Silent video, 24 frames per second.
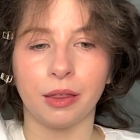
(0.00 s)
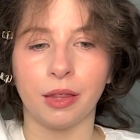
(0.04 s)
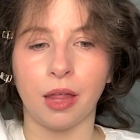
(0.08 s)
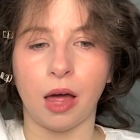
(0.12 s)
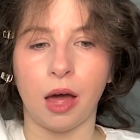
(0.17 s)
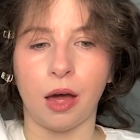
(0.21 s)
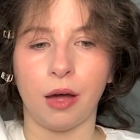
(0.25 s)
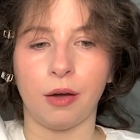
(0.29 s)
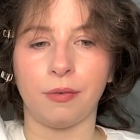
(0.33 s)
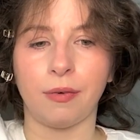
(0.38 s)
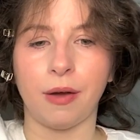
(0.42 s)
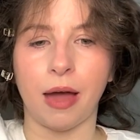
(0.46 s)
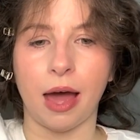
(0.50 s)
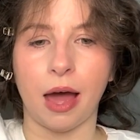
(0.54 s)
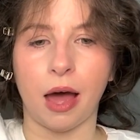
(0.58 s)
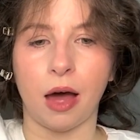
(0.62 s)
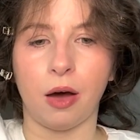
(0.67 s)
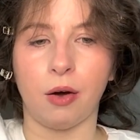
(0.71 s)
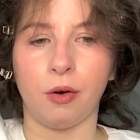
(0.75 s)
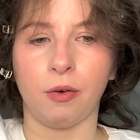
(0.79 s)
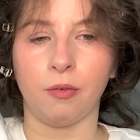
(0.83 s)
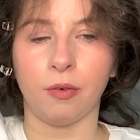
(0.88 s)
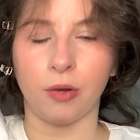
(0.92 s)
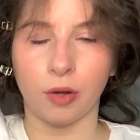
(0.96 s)
love
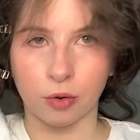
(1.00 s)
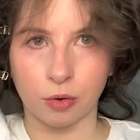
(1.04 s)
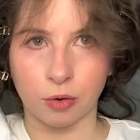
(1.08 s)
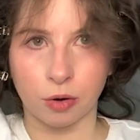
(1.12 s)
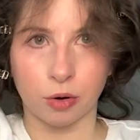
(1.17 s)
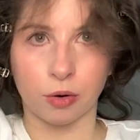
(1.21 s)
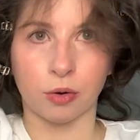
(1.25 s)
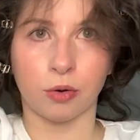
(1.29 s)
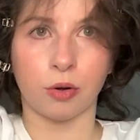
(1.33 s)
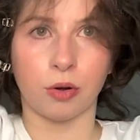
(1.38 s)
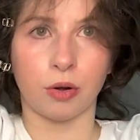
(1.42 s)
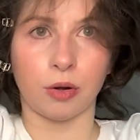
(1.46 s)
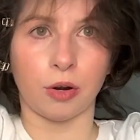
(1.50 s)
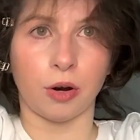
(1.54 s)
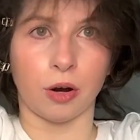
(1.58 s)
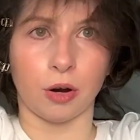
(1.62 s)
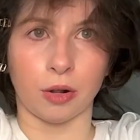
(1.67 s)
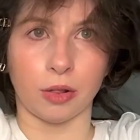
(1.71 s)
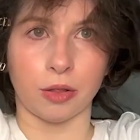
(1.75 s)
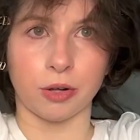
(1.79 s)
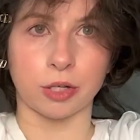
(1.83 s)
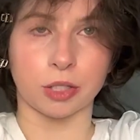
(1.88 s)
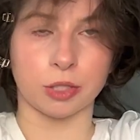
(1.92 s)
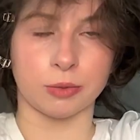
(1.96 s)
how Velcro
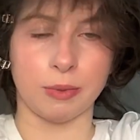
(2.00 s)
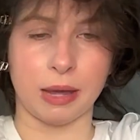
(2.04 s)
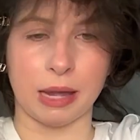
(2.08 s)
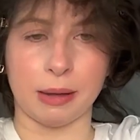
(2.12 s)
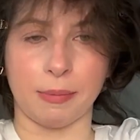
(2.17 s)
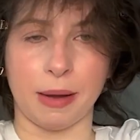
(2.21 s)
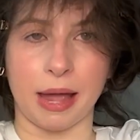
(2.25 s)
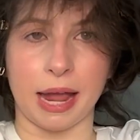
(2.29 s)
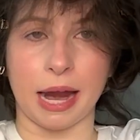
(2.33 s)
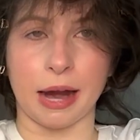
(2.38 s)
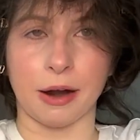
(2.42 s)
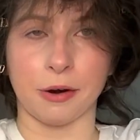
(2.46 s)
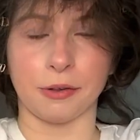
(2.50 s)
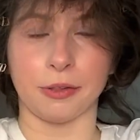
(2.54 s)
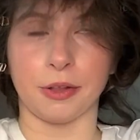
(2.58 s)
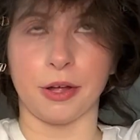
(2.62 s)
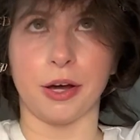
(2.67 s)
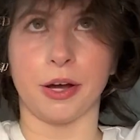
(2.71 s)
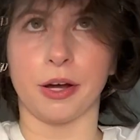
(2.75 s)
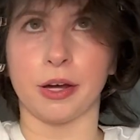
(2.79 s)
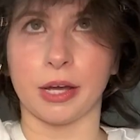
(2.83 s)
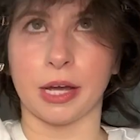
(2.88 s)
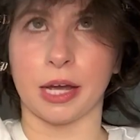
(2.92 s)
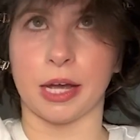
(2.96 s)
curlers make my hair
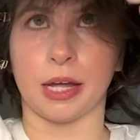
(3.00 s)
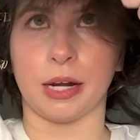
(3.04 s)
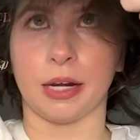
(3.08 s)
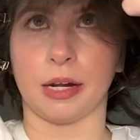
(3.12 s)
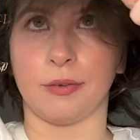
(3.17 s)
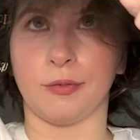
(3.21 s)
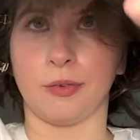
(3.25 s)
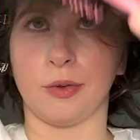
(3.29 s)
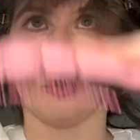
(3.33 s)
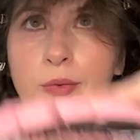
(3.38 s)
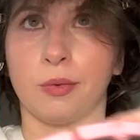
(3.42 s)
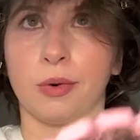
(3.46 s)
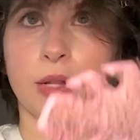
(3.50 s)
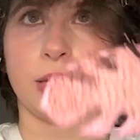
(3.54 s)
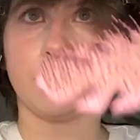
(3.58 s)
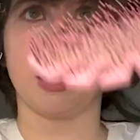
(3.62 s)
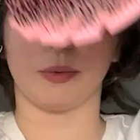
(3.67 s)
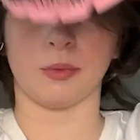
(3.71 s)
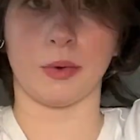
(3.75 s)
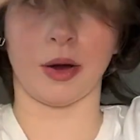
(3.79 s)
look. And if you really